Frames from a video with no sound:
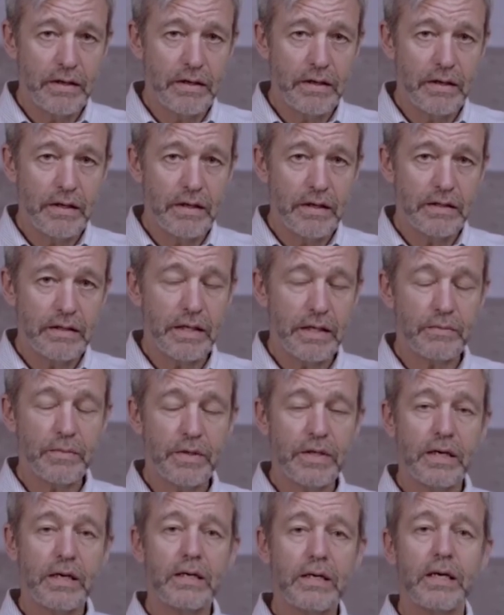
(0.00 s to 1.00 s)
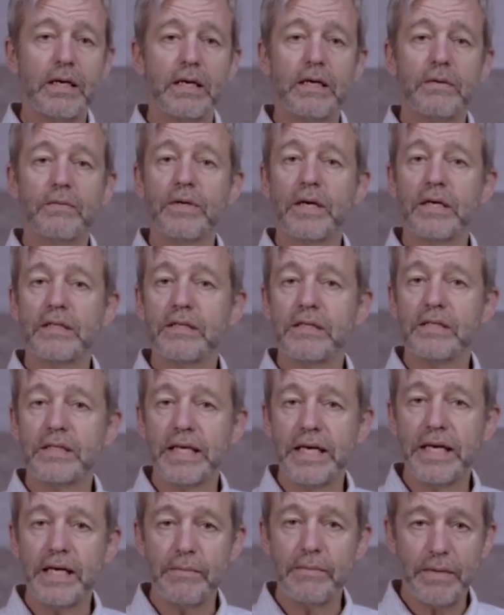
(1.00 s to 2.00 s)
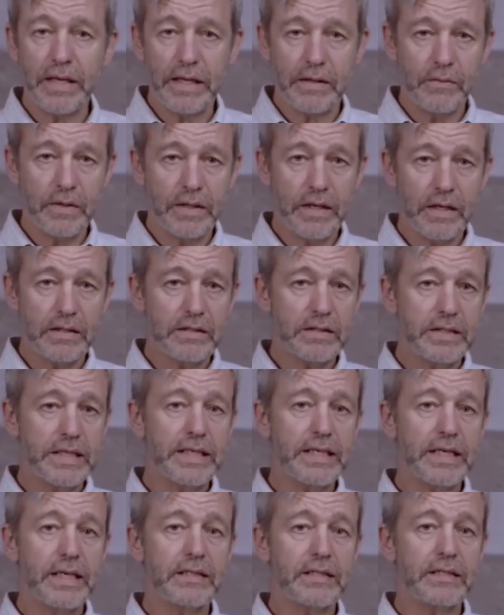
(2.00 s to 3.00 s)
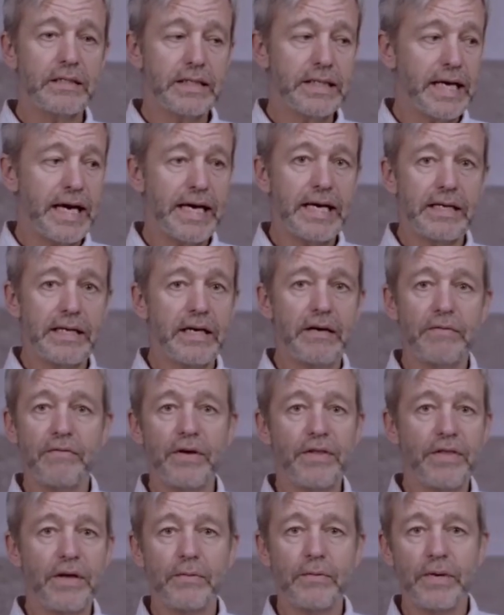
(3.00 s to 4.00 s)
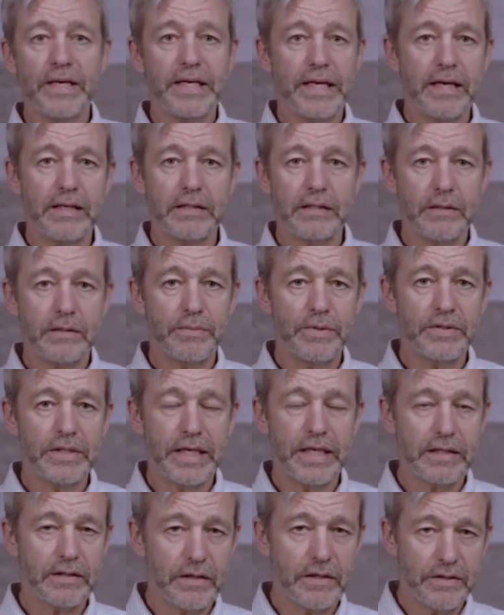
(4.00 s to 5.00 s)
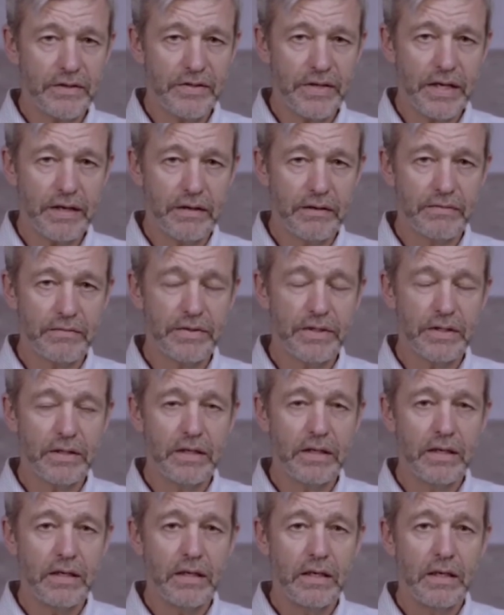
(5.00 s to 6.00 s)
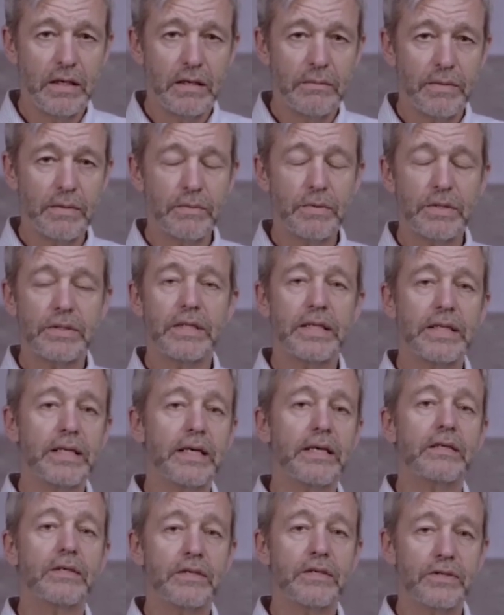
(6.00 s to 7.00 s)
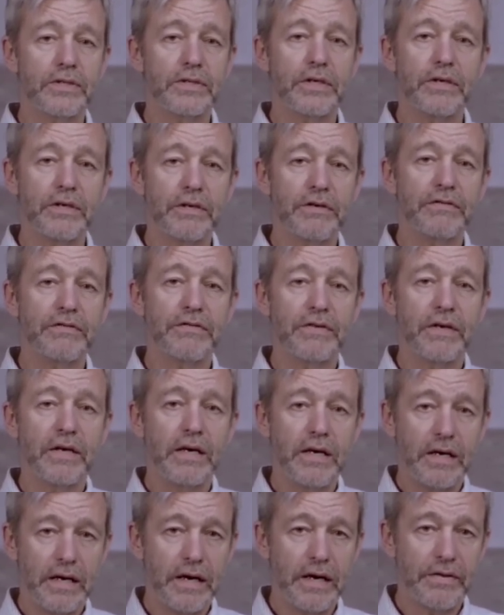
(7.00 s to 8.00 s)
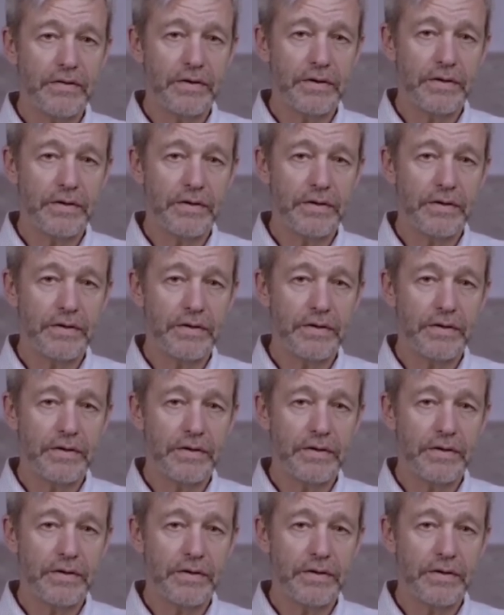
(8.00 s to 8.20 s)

that we're not, we're not scheming, we're not seeking to gain everything we can to protect ourselves, but we're seeking to serve others.